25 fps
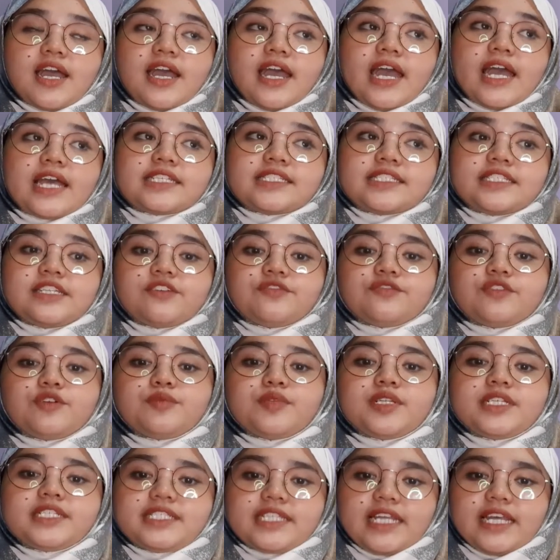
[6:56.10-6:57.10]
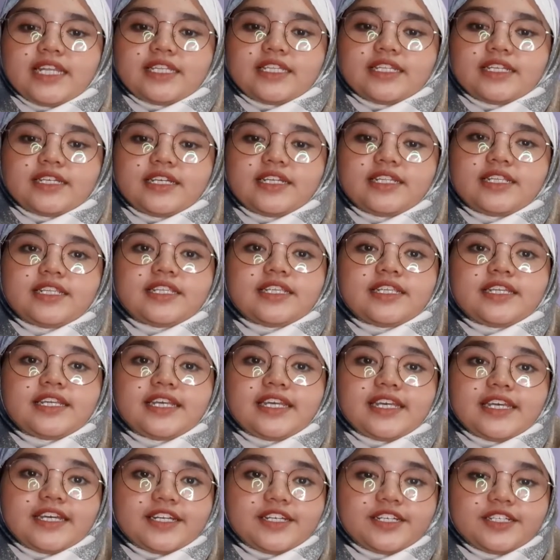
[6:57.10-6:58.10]
As the formula stated
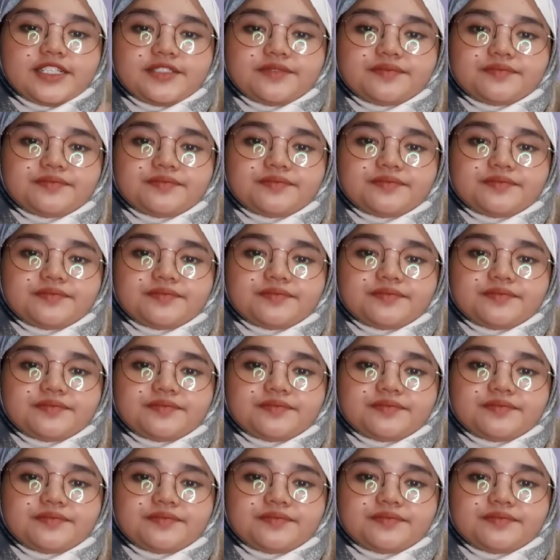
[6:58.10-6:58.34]
here,